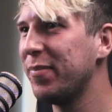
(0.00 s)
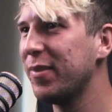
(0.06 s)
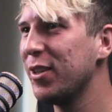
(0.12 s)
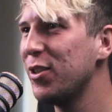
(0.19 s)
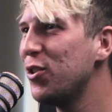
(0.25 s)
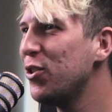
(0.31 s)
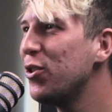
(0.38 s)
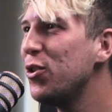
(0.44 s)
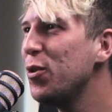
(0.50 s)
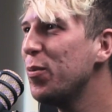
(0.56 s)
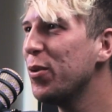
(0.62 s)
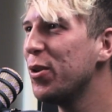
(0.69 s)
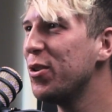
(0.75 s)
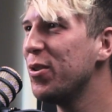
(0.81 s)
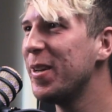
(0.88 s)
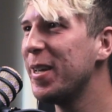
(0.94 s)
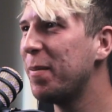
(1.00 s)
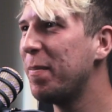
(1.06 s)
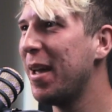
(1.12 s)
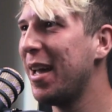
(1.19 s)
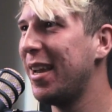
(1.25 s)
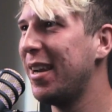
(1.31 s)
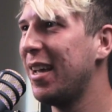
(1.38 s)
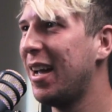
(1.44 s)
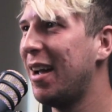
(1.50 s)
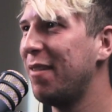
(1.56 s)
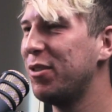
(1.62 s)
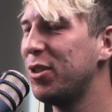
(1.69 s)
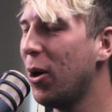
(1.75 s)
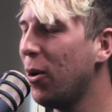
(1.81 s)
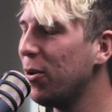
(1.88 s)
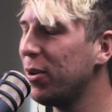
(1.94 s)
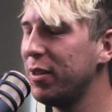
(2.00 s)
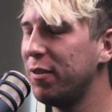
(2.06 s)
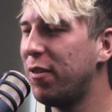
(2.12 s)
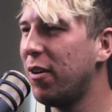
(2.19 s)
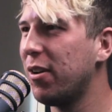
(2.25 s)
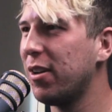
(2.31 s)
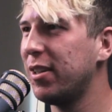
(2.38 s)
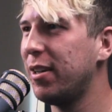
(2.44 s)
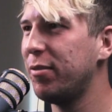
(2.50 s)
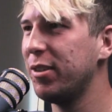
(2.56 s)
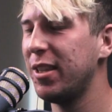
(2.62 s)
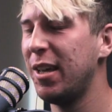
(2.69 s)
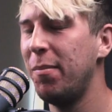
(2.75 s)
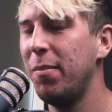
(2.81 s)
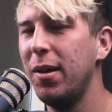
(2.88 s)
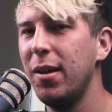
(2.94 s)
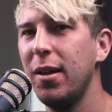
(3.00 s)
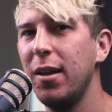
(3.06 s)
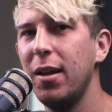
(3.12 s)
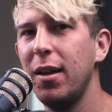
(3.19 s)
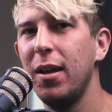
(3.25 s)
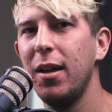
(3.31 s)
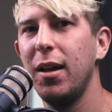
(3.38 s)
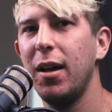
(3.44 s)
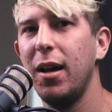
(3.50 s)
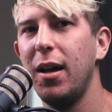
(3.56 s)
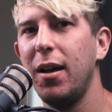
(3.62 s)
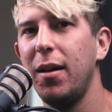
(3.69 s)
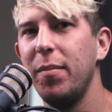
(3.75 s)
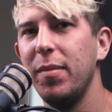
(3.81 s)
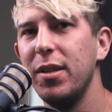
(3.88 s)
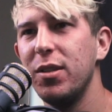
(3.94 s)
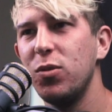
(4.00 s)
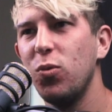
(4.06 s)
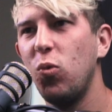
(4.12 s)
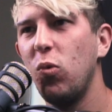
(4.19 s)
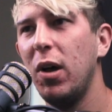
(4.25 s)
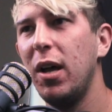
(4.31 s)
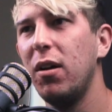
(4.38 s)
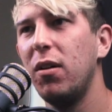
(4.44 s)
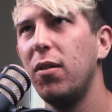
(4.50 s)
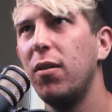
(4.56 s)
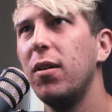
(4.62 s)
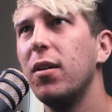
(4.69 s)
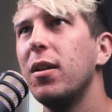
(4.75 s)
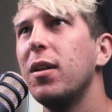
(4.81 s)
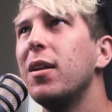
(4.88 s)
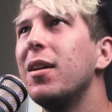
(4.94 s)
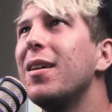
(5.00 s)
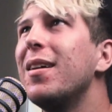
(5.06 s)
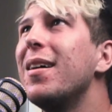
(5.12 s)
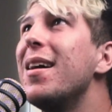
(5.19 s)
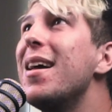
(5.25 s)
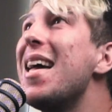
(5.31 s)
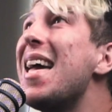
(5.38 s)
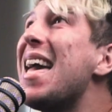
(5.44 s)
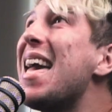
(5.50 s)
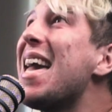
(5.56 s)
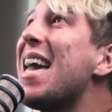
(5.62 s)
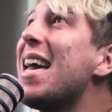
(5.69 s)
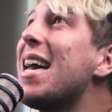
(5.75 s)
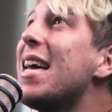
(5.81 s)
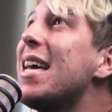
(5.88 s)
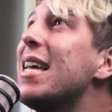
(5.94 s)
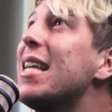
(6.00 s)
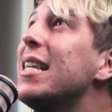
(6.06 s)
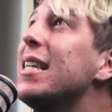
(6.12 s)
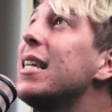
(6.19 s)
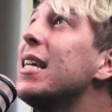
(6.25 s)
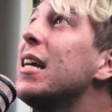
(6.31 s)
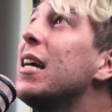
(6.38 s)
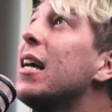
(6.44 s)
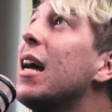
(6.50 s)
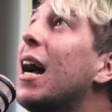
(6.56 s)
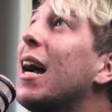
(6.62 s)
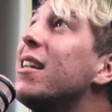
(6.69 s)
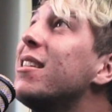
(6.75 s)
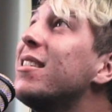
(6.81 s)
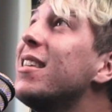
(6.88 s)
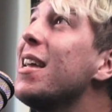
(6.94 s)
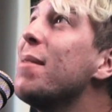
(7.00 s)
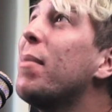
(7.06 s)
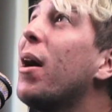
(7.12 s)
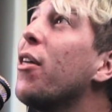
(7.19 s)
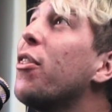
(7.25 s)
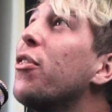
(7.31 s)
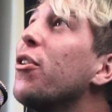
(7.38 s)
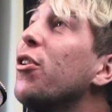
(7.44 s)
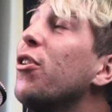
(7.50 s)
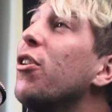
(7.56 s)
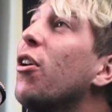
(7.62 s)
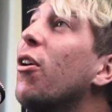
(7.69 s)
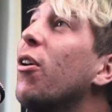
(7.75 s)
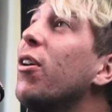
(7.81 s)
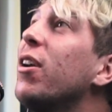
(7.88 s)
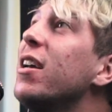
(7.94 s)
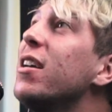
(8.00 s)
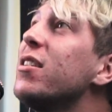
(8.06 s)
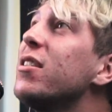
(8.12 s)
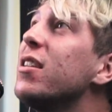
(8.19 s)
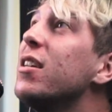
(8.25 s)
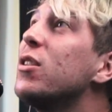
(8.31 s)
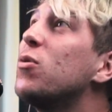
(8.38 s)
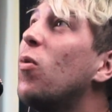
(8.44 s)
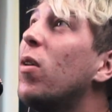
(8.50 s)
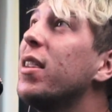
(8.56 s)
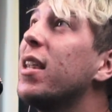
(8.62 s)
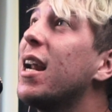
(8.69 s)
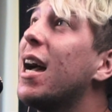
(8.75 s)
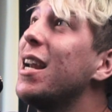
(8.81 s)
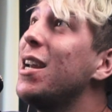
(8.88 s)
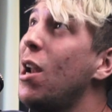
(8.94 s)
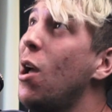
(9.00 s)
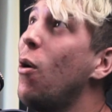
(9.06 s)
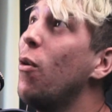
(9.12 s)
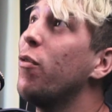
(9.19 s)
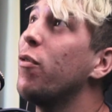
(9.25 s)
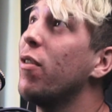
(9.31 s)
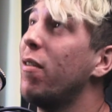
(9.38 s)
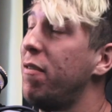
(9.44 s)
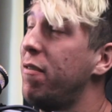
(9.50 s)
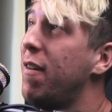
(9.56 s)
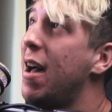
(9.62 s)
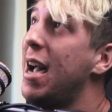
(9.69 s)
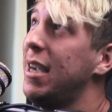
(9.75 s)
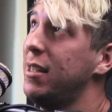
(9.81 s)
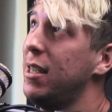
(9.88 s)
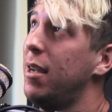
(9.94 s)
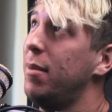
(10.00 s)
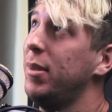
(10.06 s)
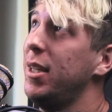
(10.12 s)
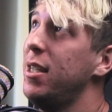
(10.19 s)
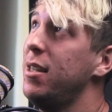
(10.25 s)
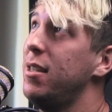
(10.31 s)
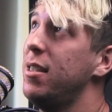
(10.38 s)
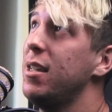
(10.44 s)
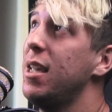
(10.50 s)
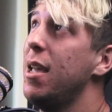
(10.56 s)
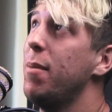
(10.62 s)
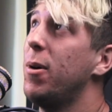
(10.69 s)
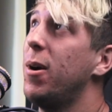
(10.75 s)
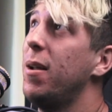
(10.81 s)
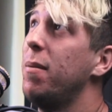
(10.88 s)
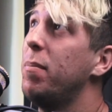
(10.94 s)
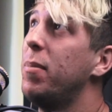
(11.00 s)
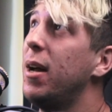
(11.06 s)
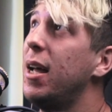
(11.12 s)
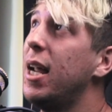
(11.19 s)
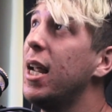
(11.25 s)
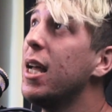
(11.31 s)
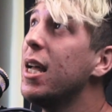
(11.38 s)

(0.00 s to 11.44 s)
Super unique band. I've totally fallen in love with them as well. And I'd say my third artist is one that I know for a fact I'm late to the game on, but